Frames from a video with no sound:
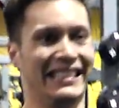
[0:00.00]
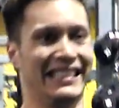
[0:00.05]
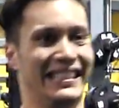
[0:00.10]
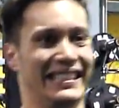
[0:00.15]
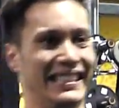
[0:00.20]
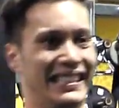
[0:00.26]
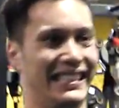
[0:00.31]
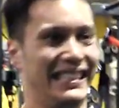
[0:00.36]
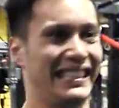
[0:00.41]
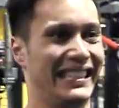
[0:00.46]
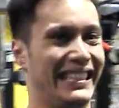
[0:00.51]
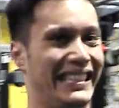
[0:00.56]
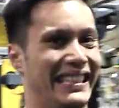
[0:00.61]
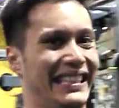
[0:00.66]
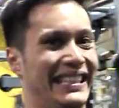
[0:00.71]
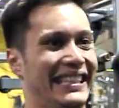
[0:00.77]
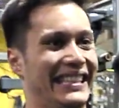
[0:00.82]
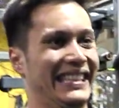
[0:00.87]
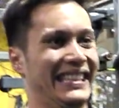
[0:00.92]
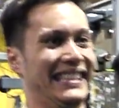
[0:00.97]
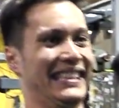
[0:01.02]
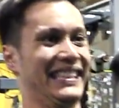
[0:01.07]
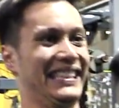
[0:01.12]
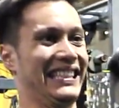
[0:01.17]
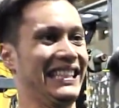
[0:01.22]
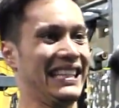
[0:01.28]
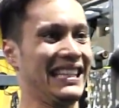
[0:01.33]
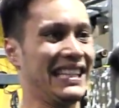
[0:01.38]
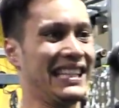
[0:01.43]
you get all the
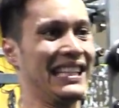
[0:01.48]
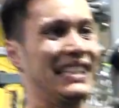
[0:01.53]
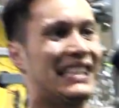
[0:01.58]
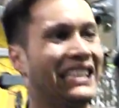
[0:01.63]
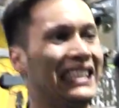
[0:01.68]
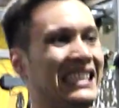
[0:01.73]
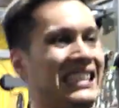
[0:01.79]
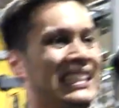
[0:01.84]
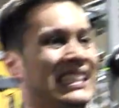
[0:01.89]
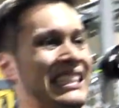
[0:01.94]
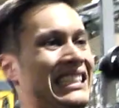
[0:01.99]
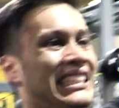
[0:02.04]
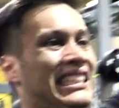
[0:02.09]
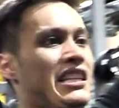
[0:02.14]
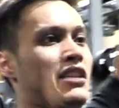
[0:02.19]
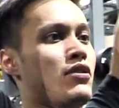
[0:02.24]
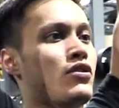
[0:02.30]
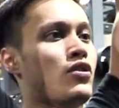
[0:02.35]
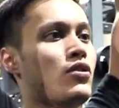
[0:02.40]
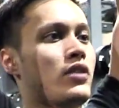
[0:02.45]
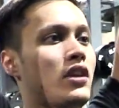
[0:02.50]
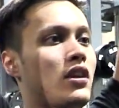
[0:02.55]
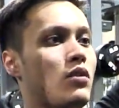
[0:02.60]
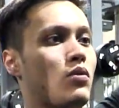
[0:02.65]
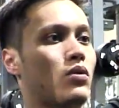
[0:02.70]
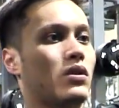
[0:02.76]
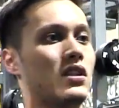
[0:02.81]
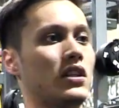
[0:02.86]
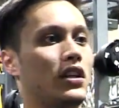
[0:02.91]
calories that you would need or all the calories that
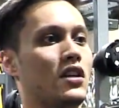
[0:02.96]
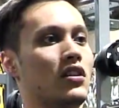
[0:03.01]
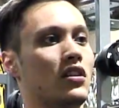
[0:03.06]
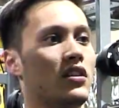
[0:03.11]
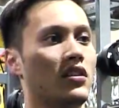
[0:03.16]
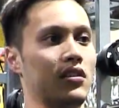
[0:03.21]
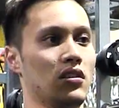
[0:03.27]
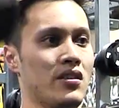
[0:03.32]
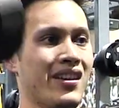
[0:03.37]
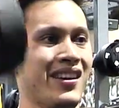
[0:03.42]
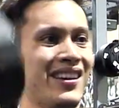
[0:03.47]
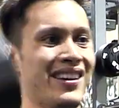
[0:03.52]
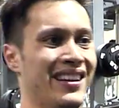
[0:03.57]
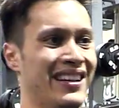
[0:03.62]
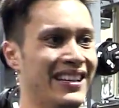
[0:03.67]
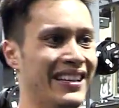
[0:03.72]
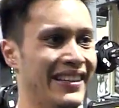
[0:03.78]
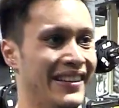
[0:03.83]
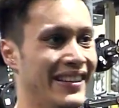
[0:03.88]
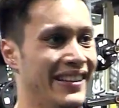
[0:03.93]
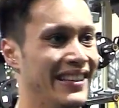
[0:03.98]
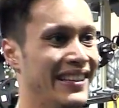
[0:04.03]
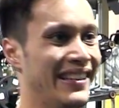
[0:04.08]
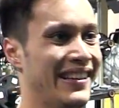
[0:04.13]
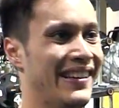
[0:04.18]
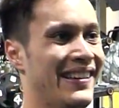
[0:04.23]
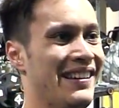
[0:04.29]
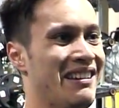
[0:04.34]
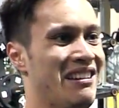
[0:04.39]
you would want to get in that one
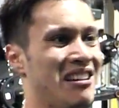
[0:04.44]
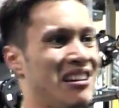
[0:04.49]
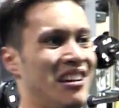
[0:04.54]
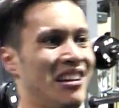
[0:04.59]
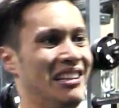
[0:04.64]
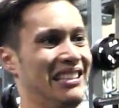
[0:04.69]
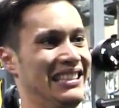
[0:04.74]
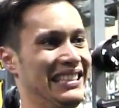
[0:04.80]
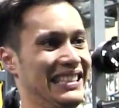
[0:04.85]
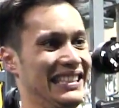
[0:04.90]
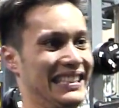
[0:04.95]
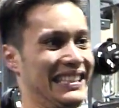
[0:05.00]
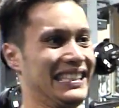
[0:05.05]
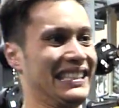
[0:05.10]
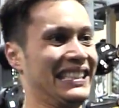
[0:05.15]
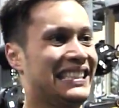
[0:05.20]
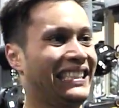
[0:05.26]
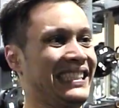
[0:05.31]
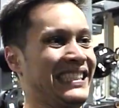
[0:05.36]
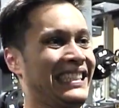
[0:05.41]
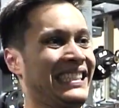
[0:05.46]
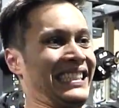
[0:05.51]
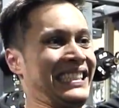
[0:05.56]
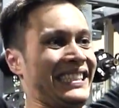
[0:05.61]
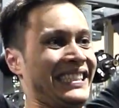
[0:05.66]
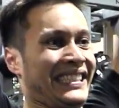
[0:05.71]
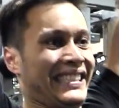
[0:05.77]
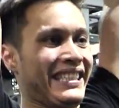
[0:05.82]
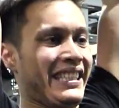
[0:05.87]
day in that eight hour window.
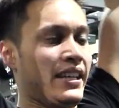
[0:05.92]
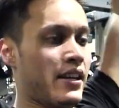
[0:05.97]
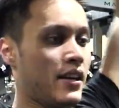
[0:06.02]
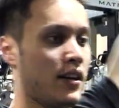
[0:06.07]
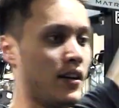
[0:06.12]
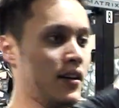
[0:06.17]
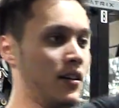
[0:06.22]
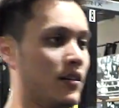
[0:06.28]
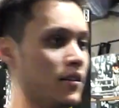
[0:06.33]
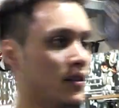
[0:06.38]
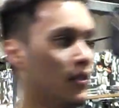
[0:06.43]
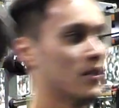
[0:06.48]
Now